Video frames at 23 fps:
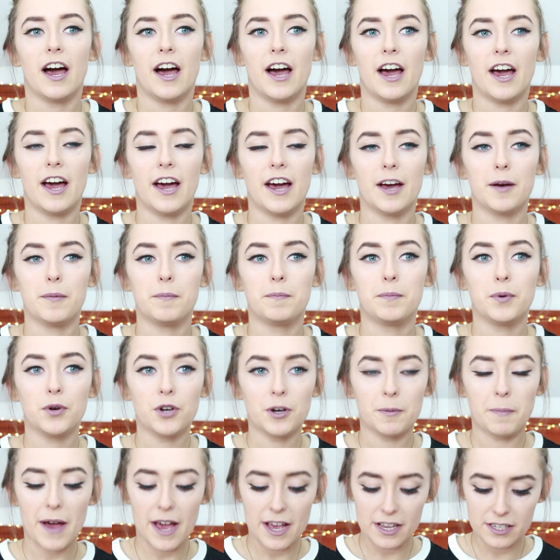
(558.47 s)

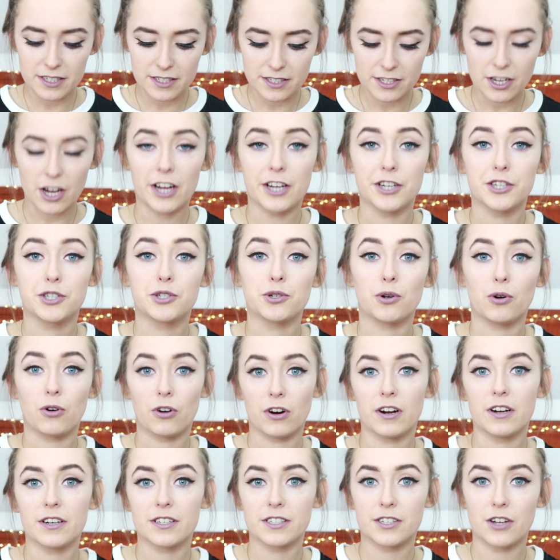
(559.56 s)
Budapest, I
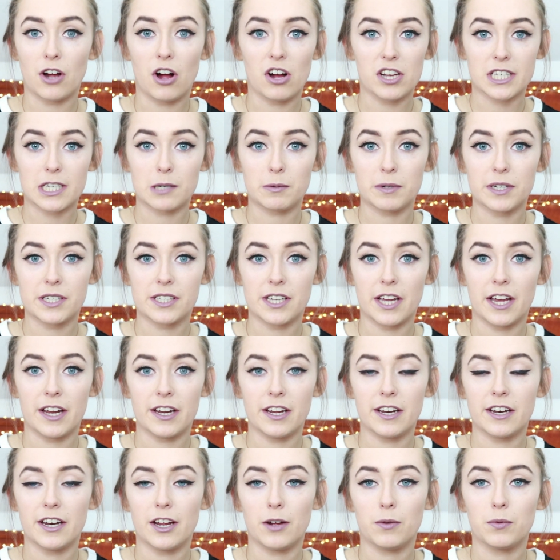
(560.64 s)
adored the hostel we stayed
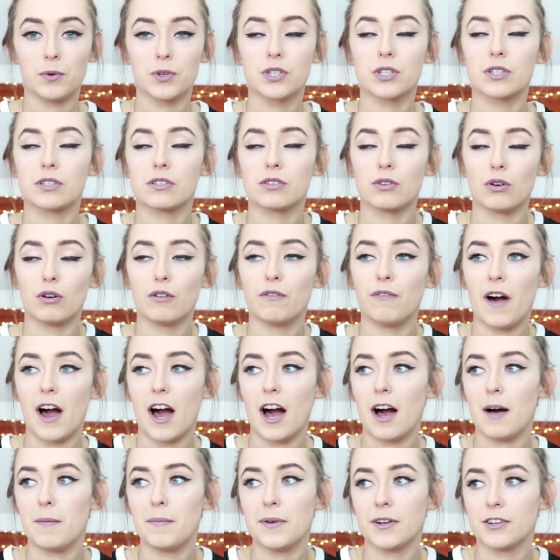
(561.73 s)
in. It was so
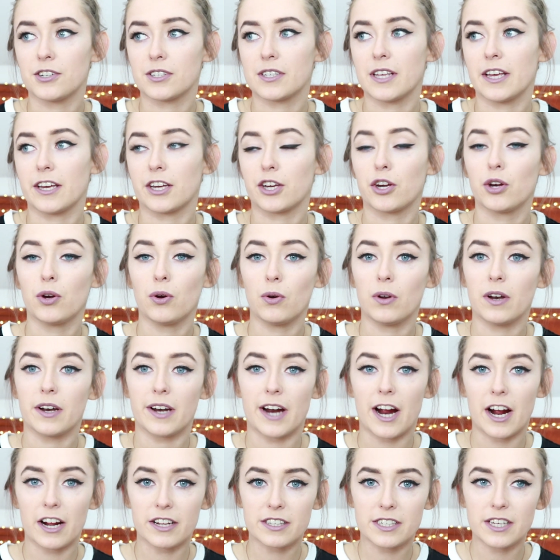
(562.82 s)
fab and just like cool and
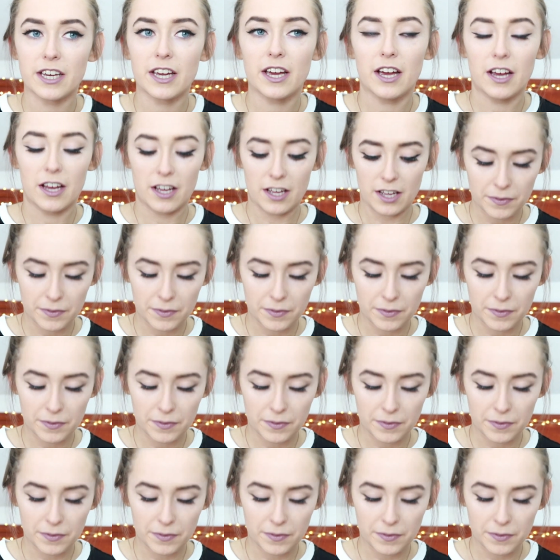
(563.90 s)
artsy.